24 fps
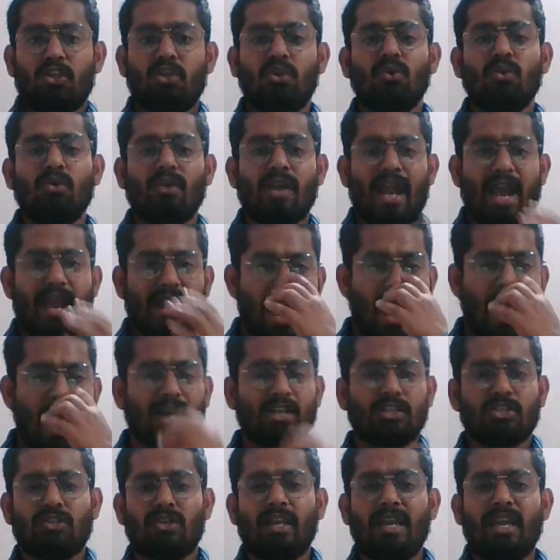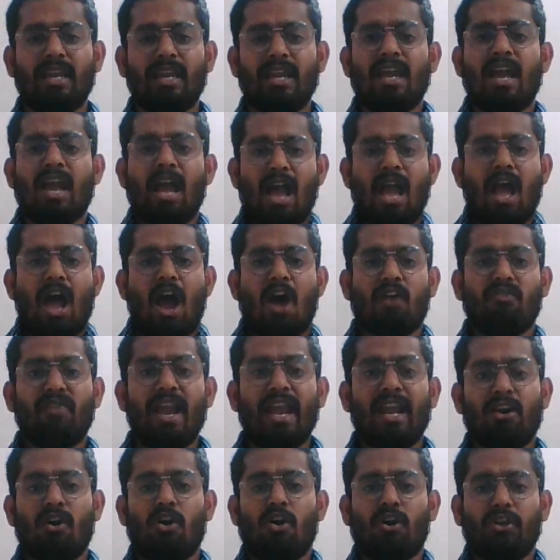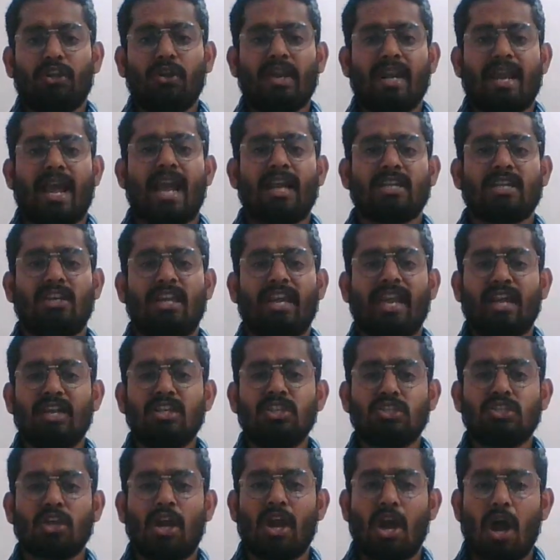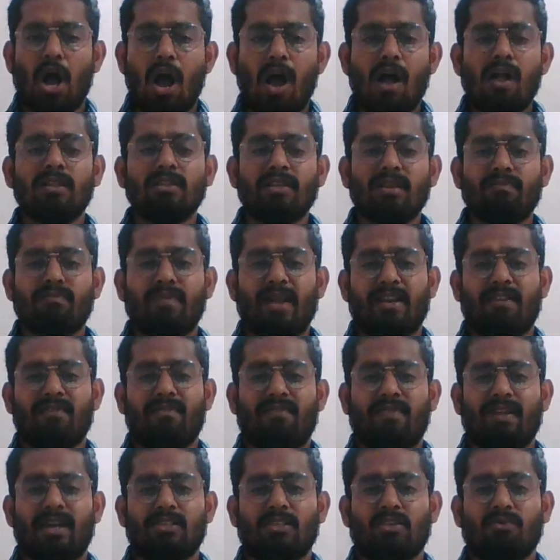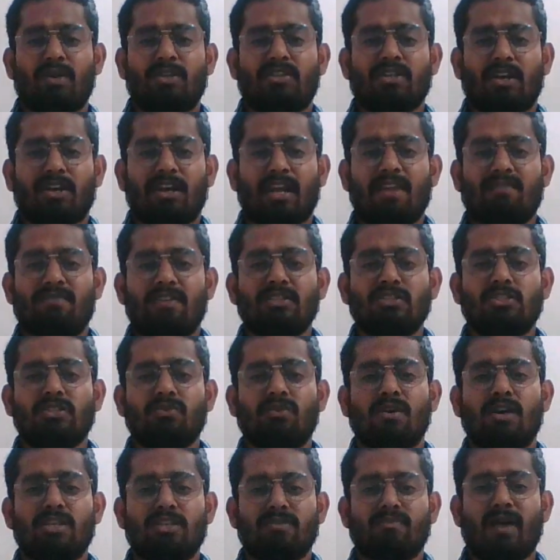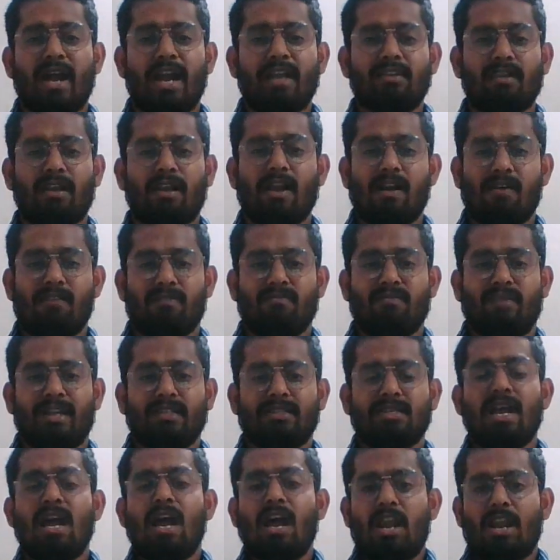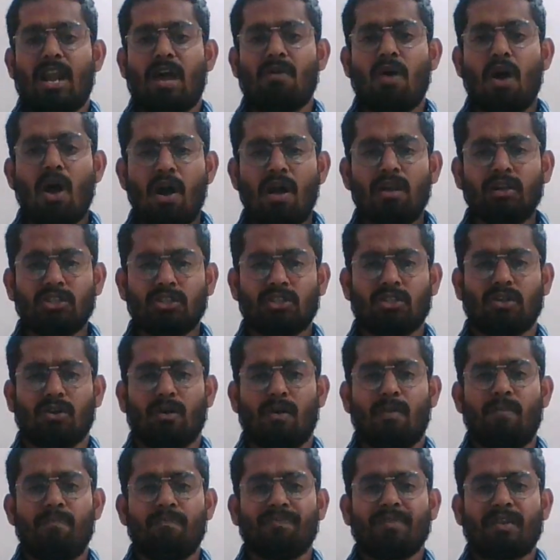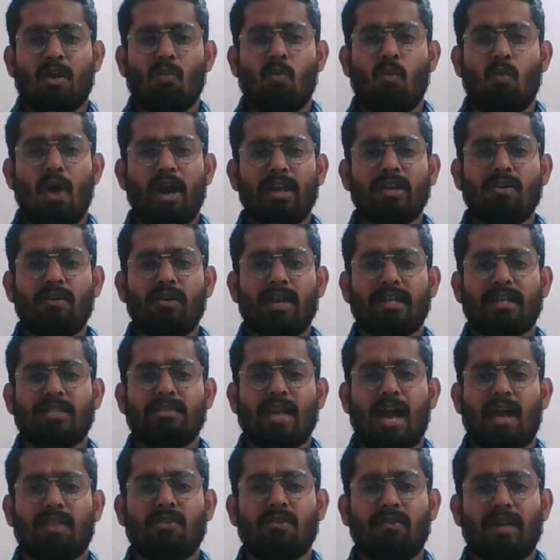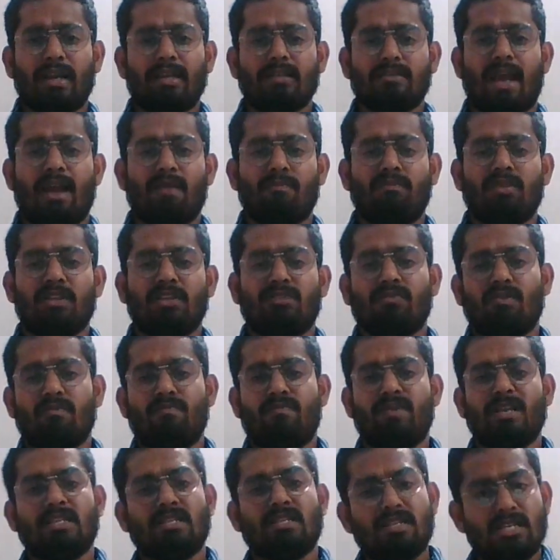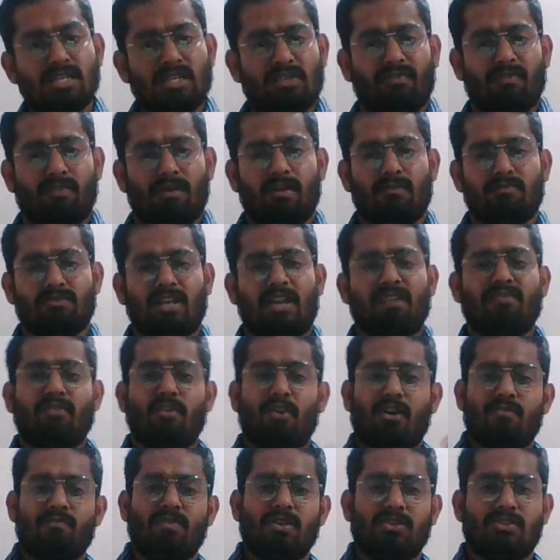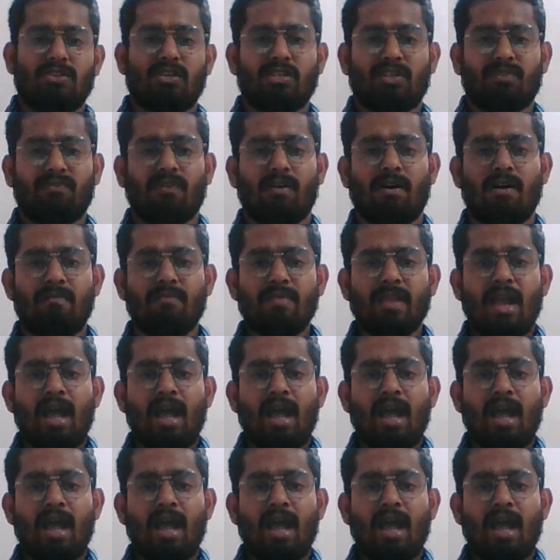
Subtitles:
you can actually avail or you can actually enjoy all the benefits which are given to us by the government. Now, also, one good other examples for business firms. If you're a business firm